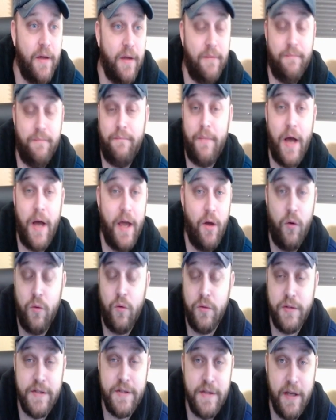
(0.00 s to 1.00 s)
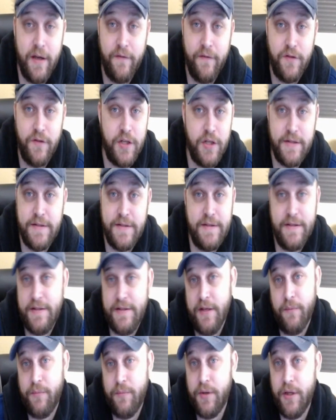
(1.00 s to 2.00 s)
My old save just
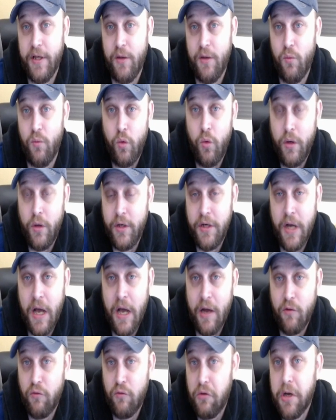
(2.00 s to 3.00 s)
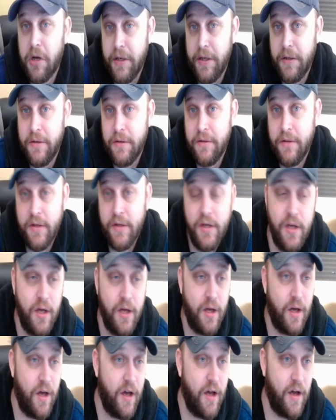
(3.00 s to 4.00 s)
simply would not run.
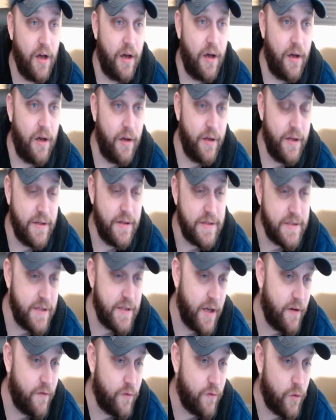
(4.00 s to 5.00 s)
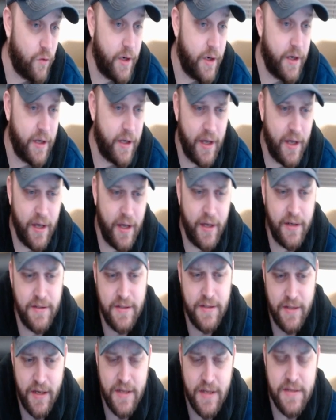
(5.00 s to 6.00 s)
Instead of running
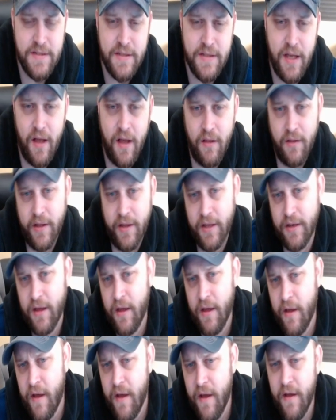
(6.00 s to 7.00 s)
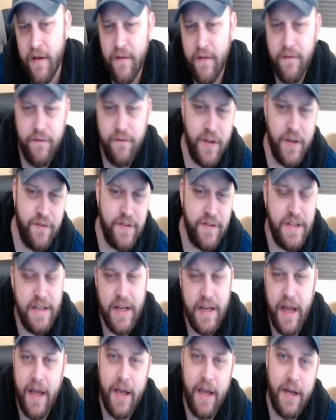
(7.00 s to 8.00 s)
at a solid 50
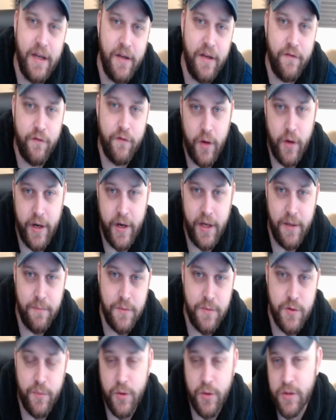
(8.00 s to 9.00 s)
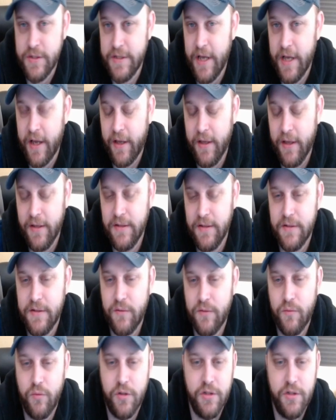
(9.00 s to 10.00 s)
to 80 frames per second,
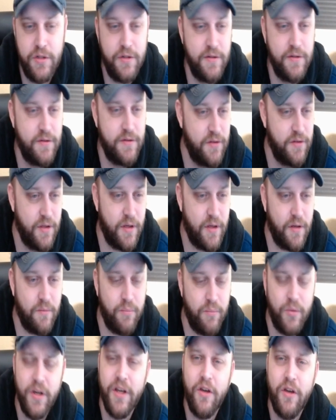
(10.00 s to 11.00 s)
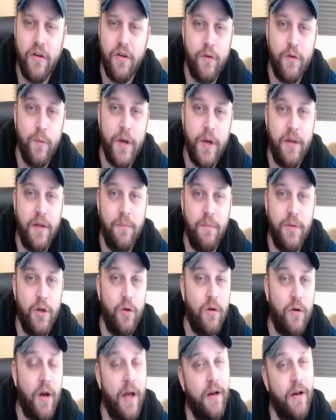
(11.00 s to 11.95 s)
which is pretty good for my computer.